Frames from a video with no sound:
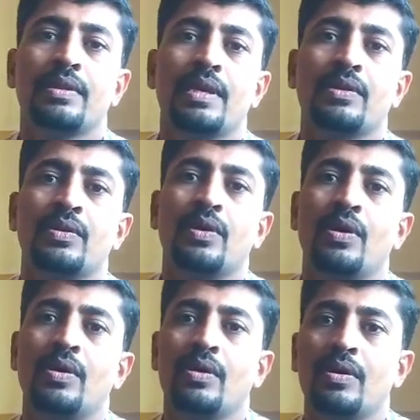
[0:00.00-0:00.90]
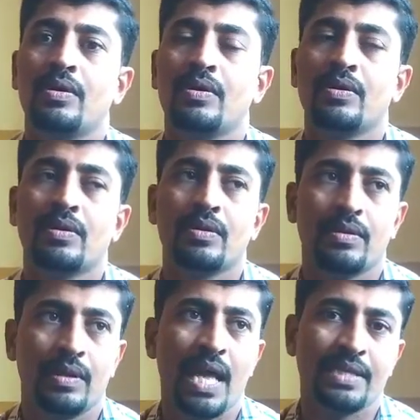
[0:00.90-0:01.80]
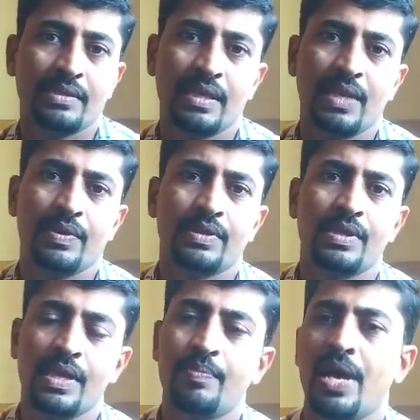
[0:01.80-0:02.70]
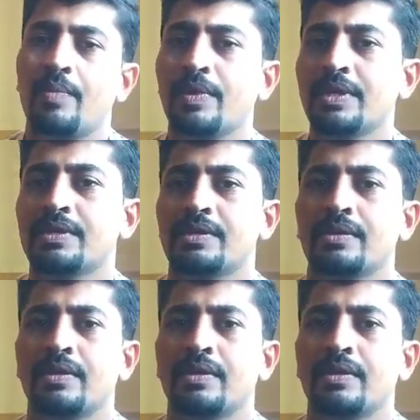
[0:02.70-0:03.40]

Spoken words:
Then last they given 3 families.